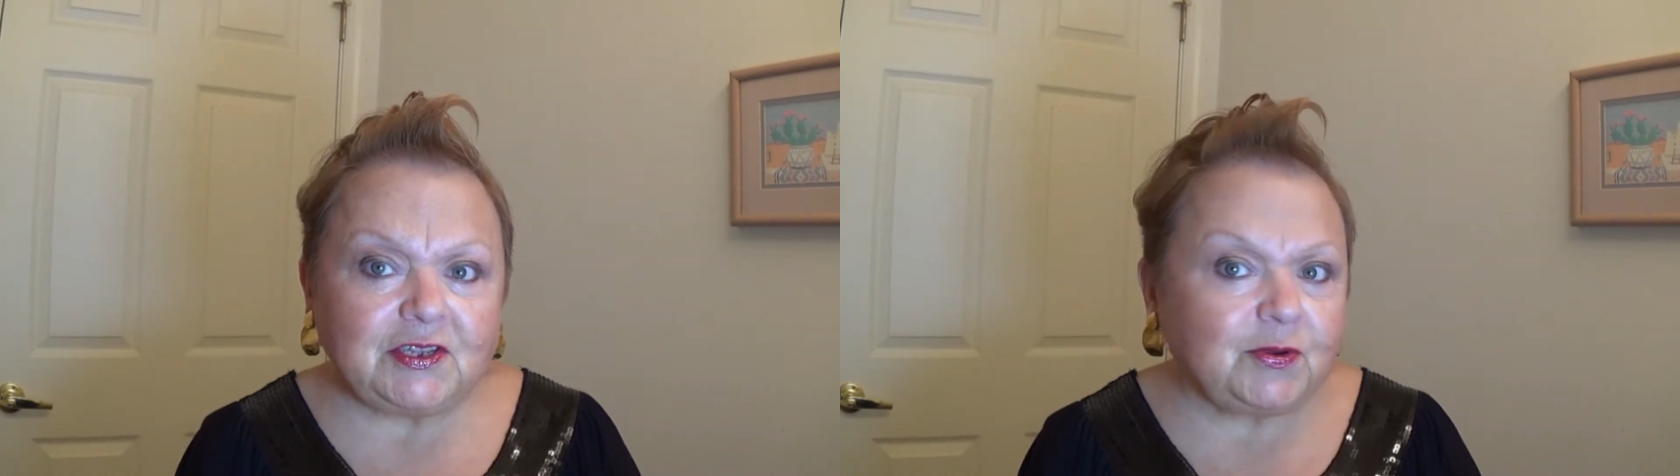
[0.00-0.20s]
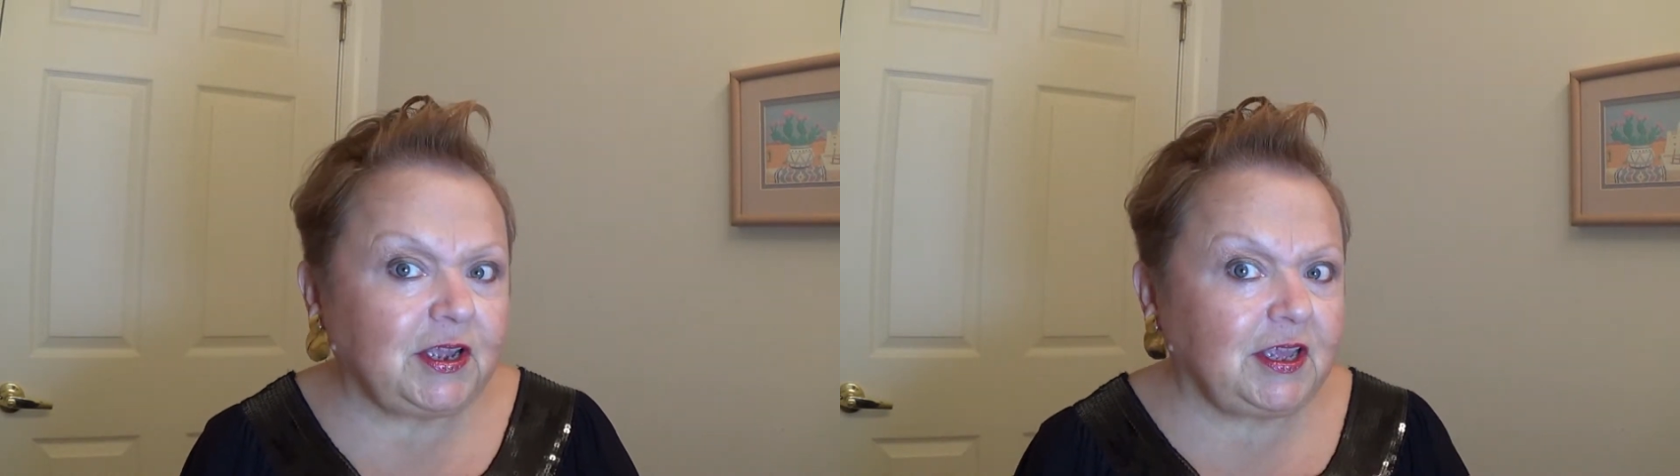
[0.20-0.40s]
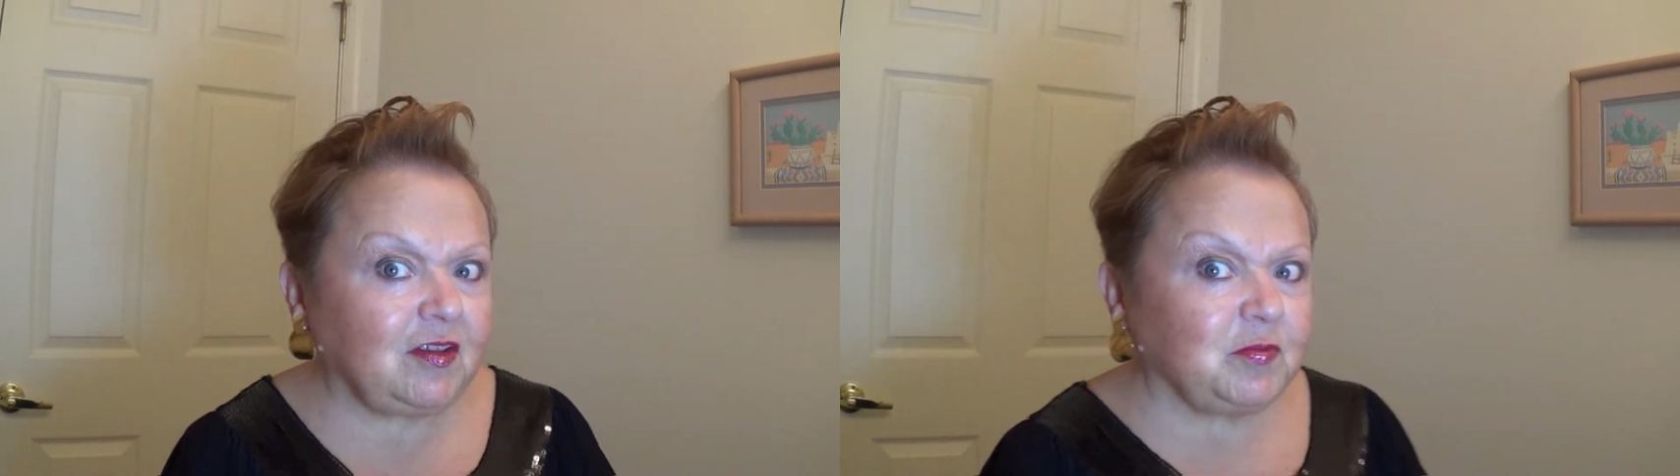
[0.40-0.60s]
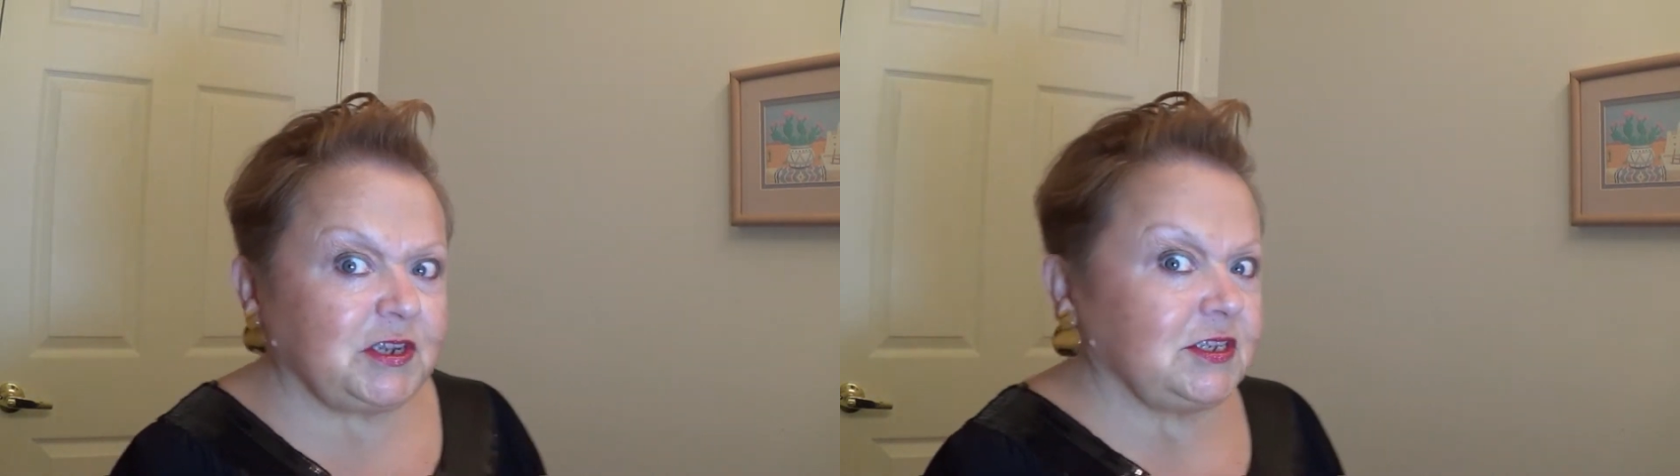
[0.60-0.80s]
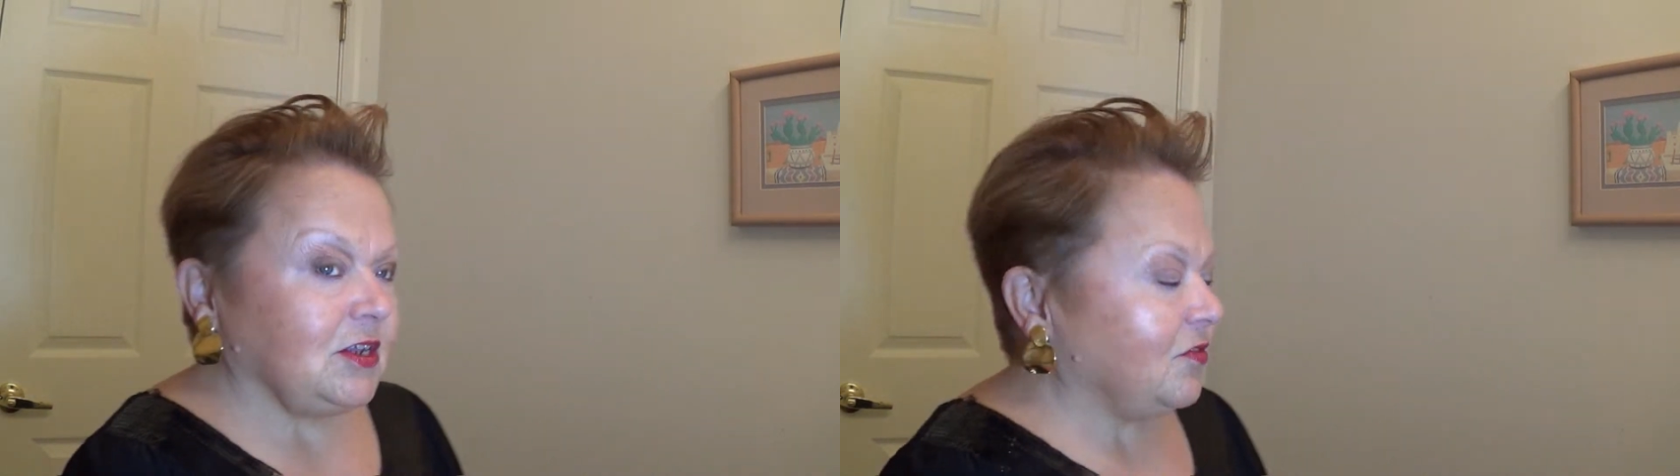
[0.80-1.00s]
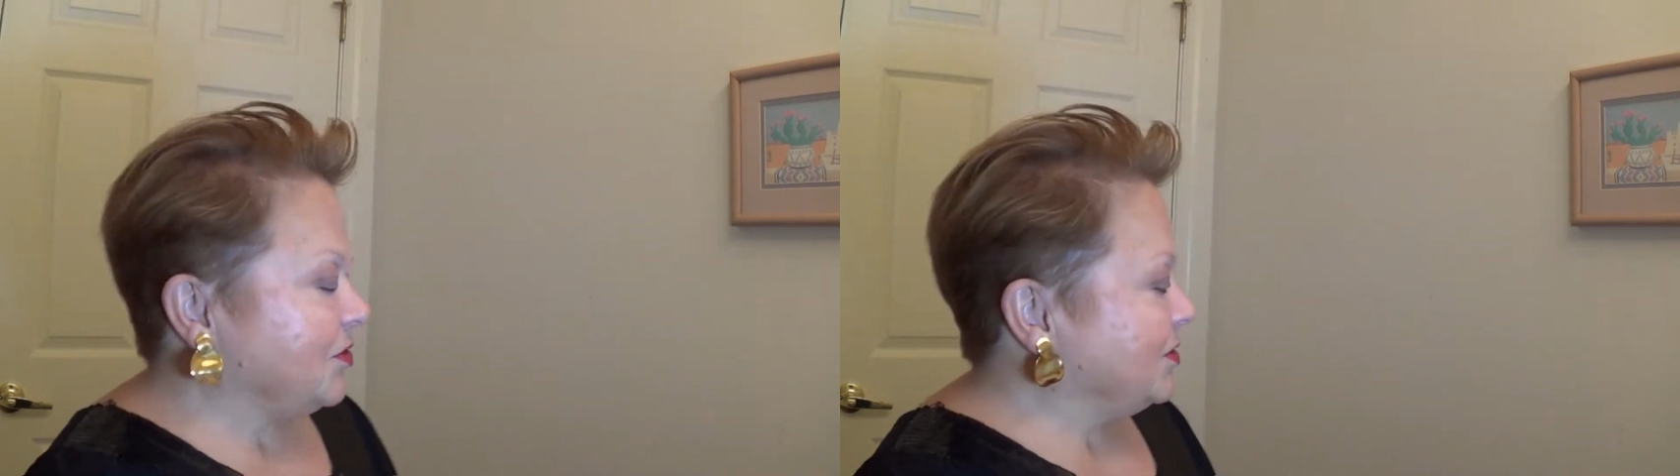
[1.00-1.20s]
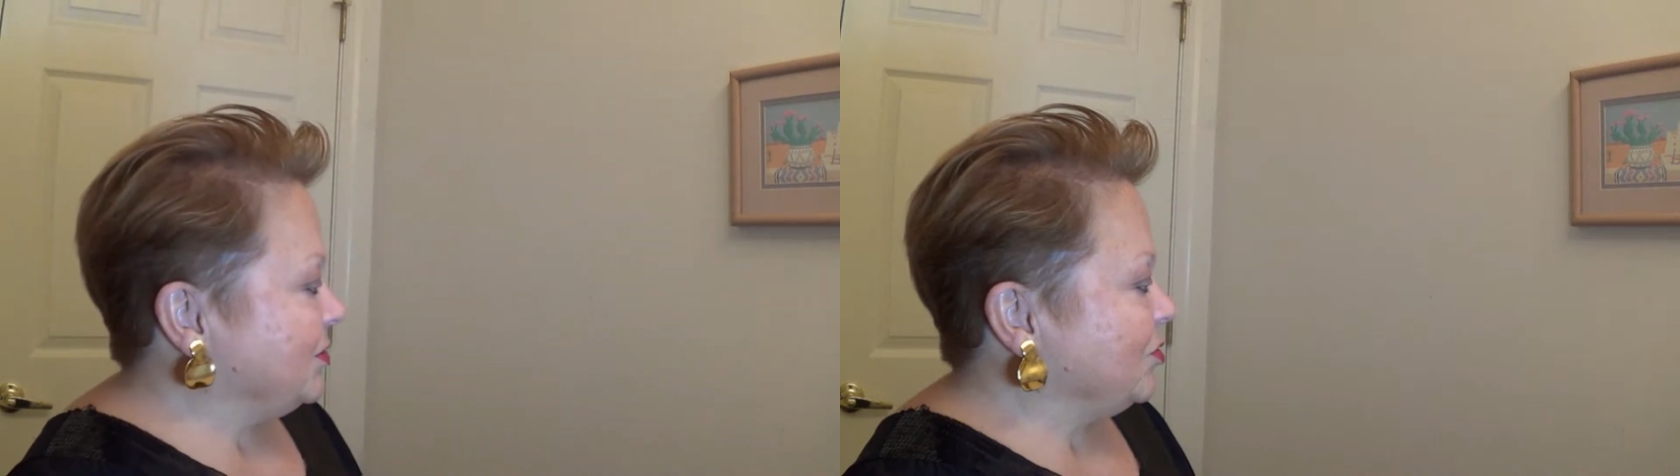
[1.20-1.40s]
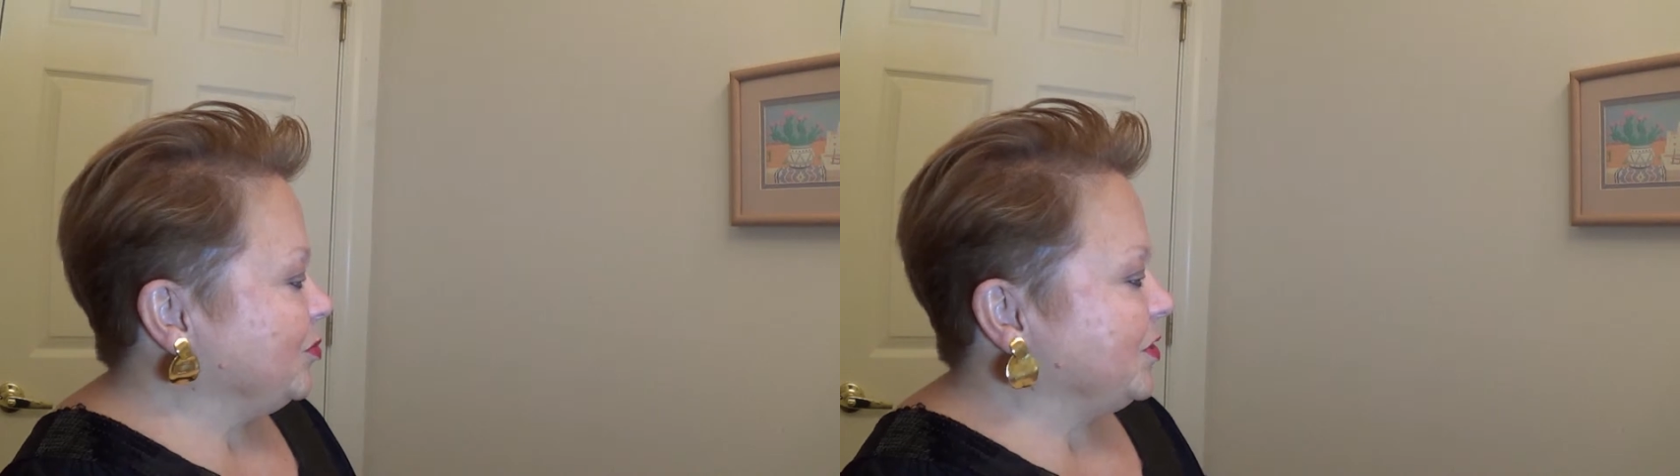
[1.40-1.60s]
So I gave myself a
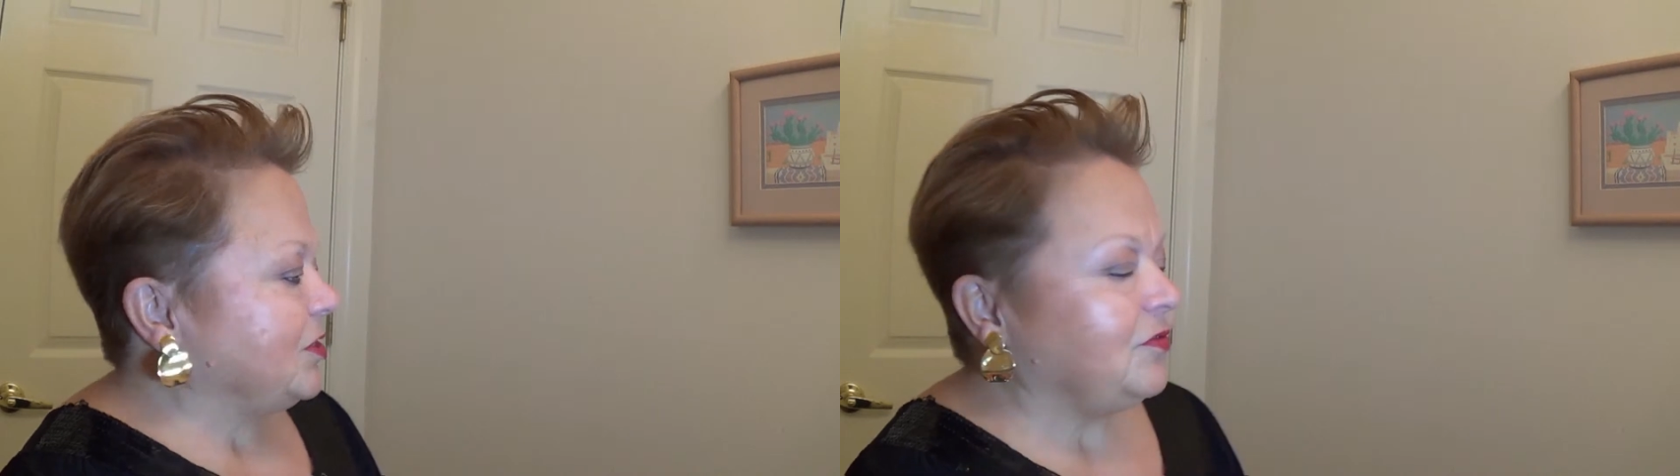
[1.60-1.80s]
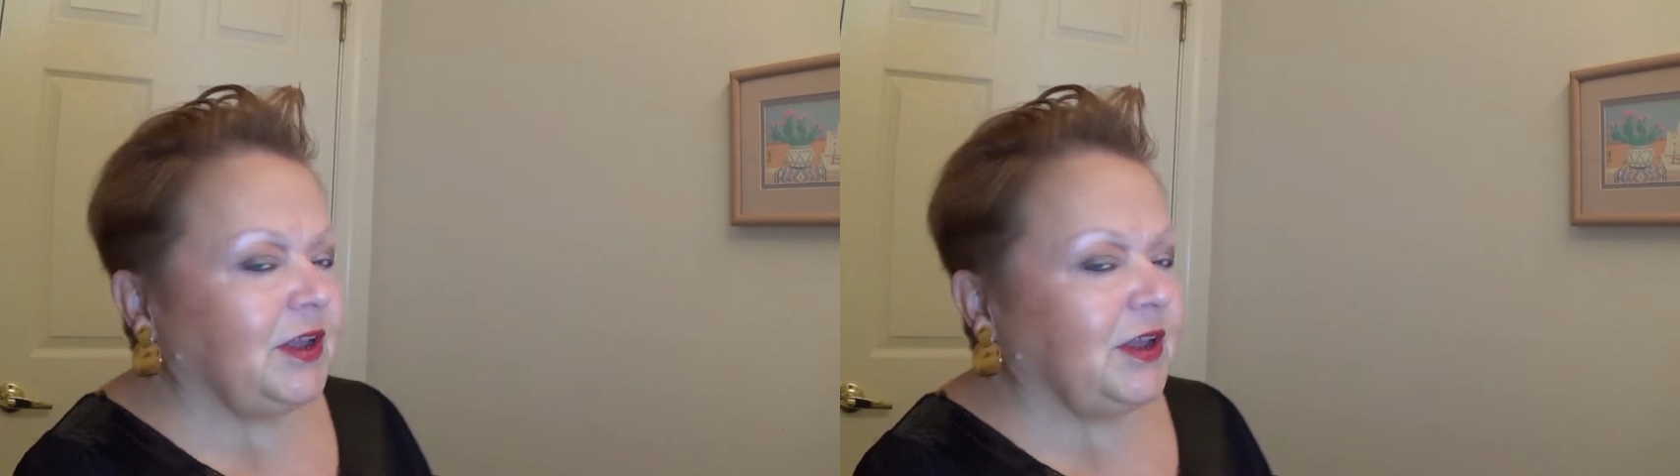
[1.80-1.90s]
little bit of